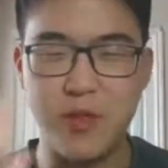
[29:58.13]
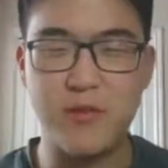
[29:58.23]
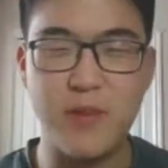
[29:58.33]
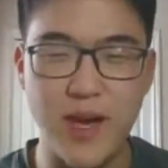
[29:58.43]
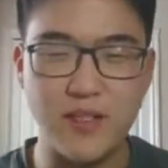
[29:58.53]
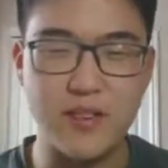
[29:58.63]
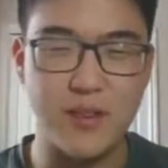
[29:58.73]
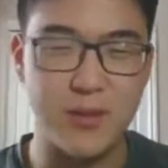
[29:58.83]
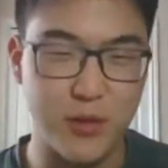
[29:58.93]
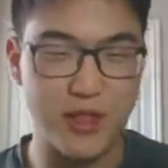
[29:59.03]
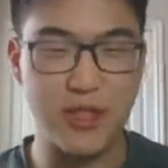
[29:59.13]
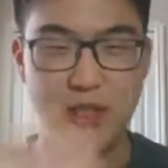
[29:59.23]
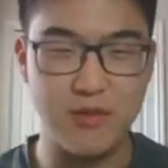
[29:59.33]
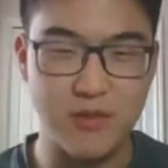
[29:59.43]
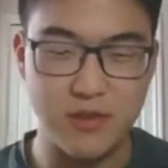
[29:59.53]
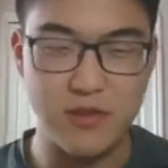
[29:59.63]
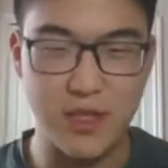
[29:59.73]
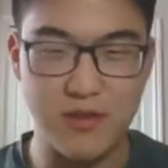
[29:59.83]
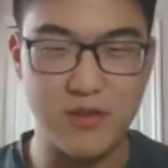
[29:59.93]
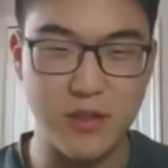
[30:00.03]
give back to them what they gave
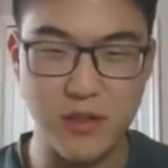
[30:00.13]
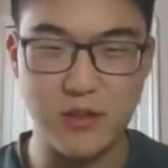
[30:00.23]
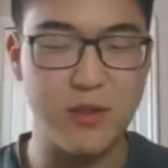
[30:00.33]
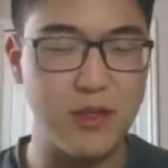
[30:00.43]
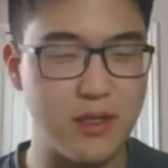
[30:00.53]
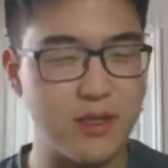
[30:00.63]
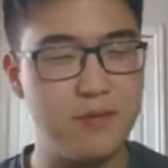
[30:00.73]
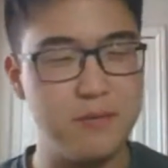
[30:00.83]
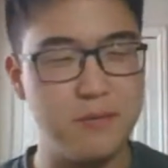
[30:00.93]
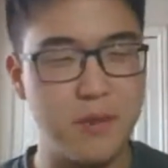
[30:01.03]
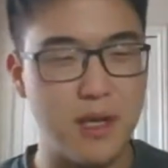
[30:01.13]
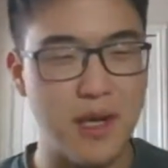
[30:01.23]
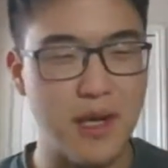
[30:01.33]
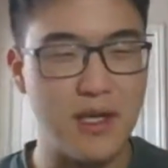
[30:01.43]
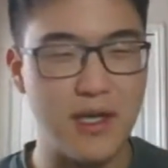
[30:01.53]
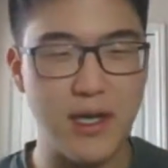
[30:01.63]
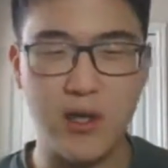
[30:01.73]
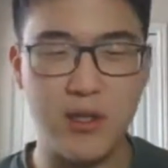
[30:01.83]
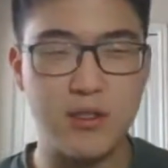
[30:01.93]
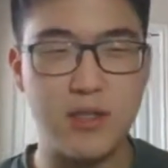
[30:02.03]
to you. And I
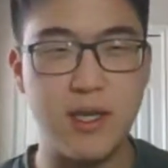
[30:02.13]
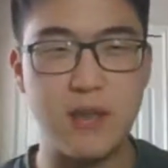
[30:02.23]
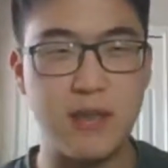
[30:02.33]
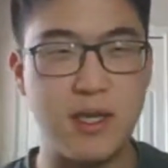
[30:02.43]
honestly, I think